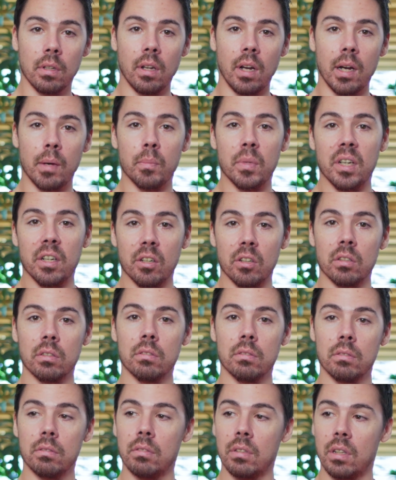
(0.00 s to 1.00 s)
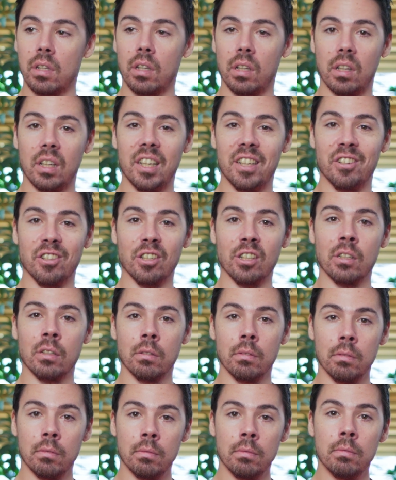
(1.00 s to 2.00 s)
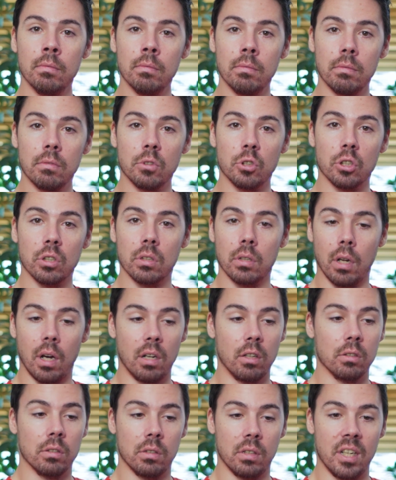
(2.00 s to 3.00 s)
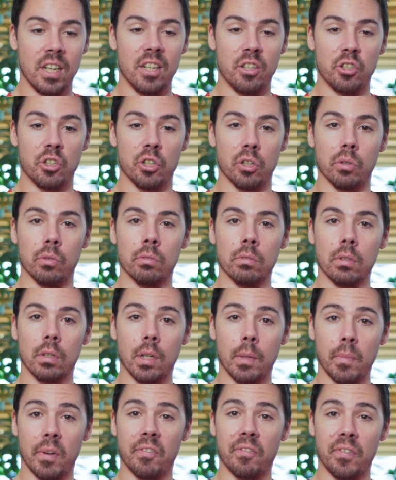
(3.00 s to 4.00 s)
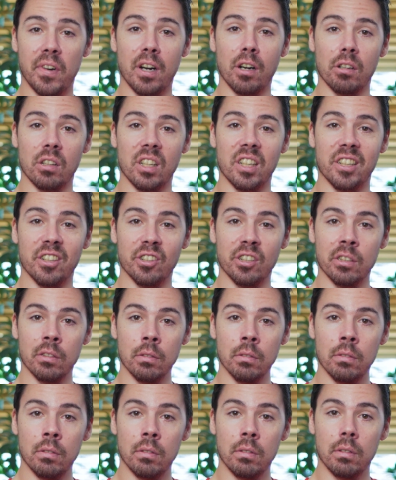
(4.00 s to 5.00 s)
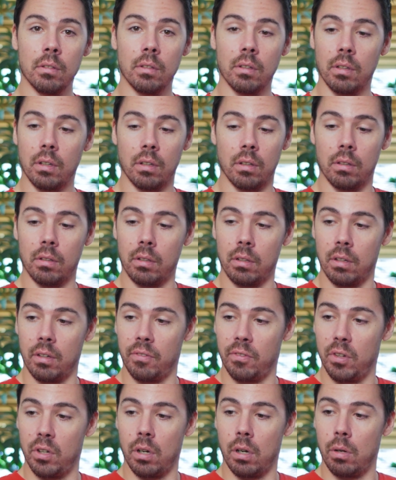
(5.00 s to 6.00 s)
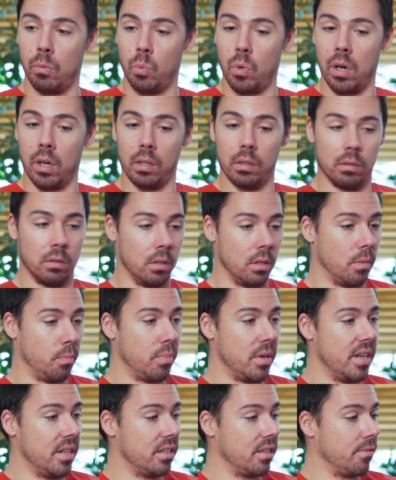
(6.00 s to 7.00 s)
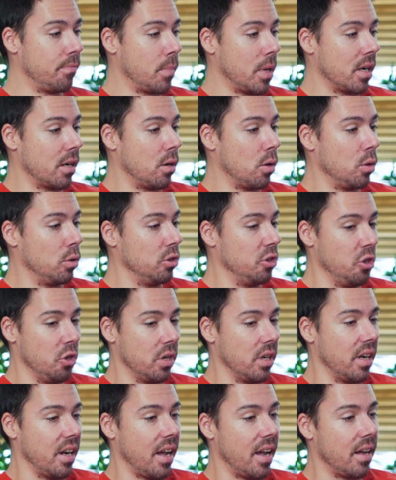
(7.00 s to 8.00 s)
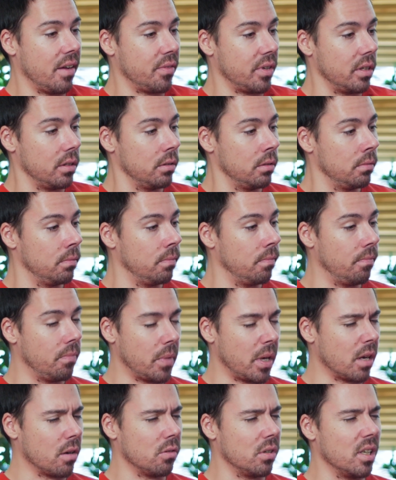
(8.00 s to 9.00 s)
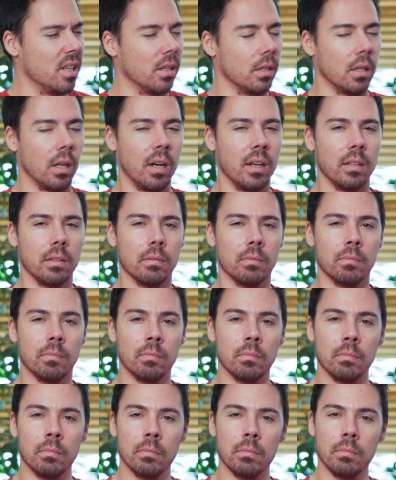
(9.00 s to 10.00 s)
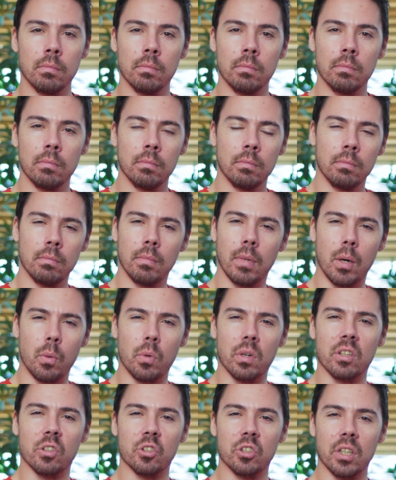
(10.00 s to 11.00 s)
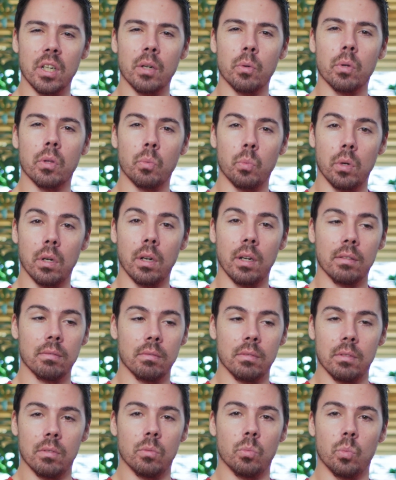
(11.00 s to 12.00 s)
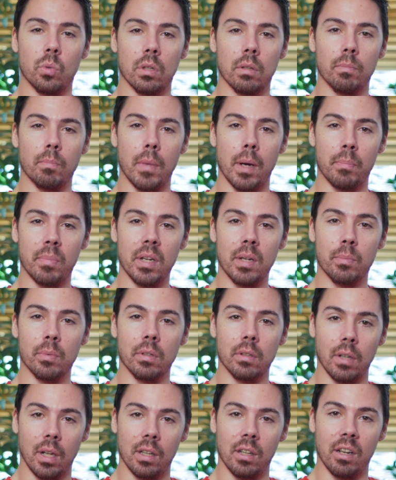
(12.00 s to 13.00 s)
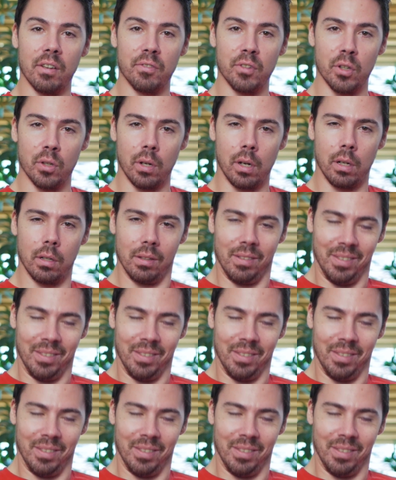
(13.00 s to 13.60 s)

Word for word: I'm here, the leader. Just I'll teach you, and I'm a fair leader. If y'all want a piece of my gold, you can have it. I don't need a lot. I want to share with what I my people. I love you all.